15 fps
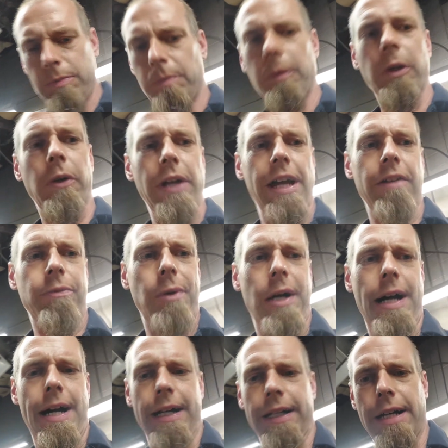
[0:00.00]
Little
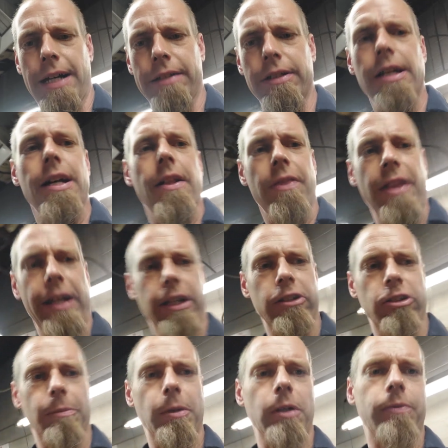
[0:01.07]
FYI, guys. Thank you
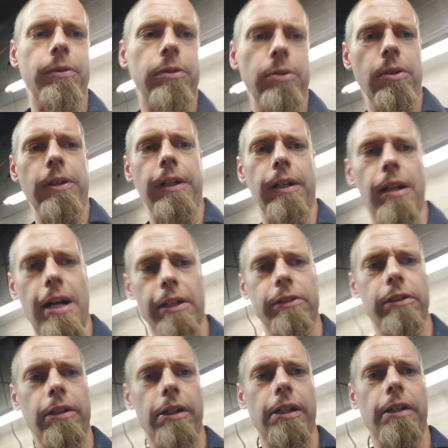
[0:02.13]
so much for tuning in. Lots
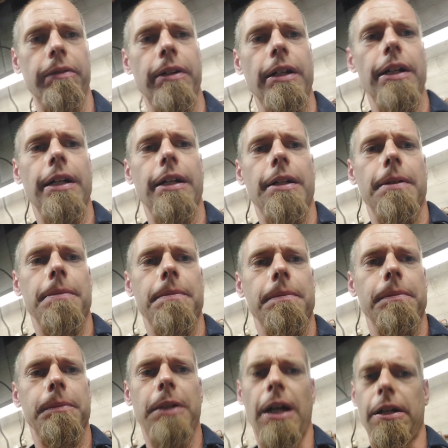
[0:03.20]
of love.
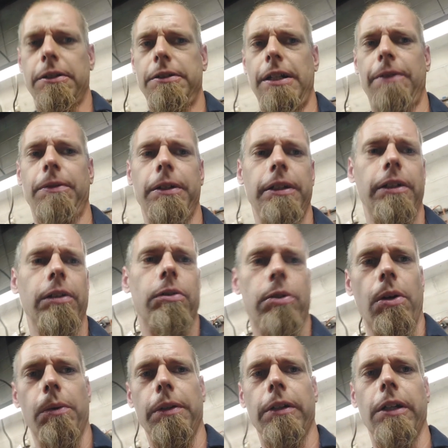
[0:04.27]
God is definitely in
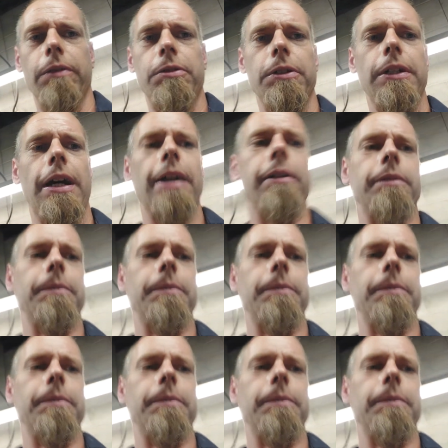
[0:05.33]
control. He loves you guys.